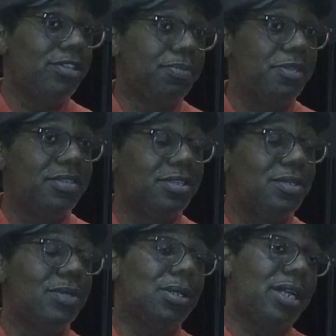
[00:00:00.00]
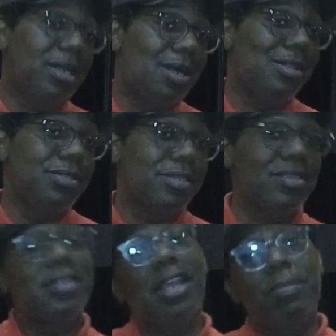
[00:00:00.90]
HBCU, Clark College at
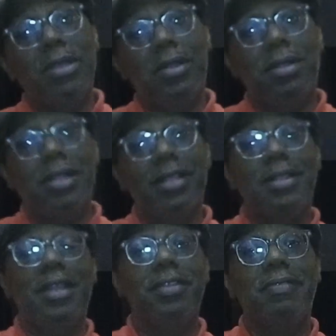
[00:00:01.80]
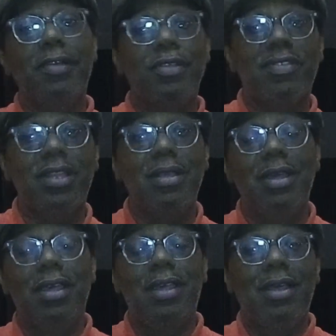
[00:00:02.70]
the time, now Clark Atlanta University.
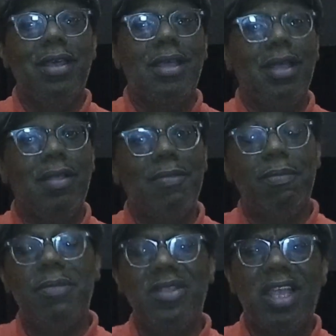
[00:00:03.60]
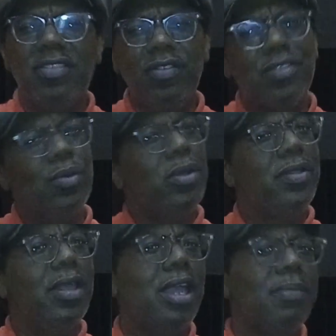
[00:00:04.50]
That's a
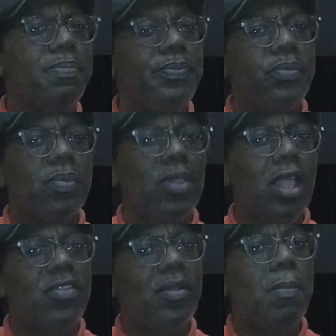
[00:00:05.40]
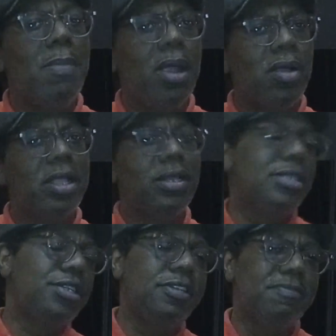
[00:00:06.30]
story that is an American
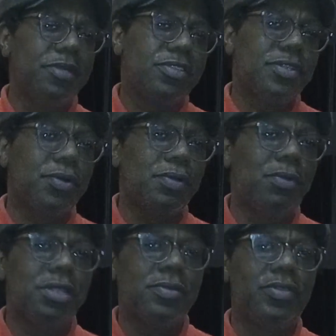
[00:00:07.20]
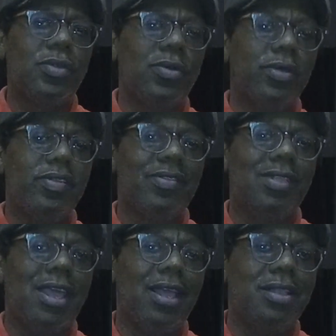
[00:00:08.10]
achievement story, one of those stories
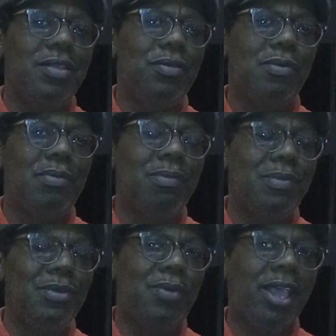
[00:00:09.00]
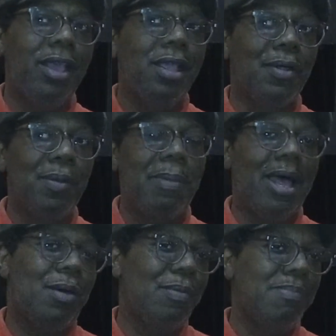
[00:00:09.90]
that you hear
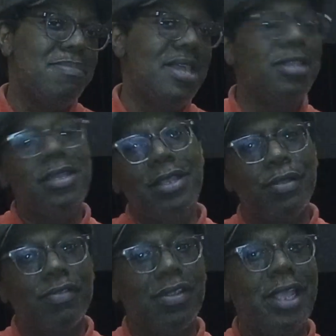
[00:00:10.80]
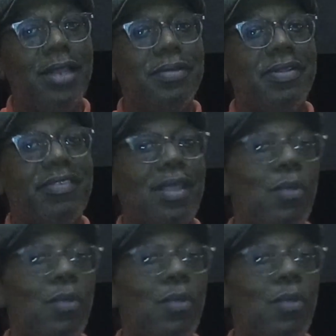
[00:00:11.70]
about many years later and say,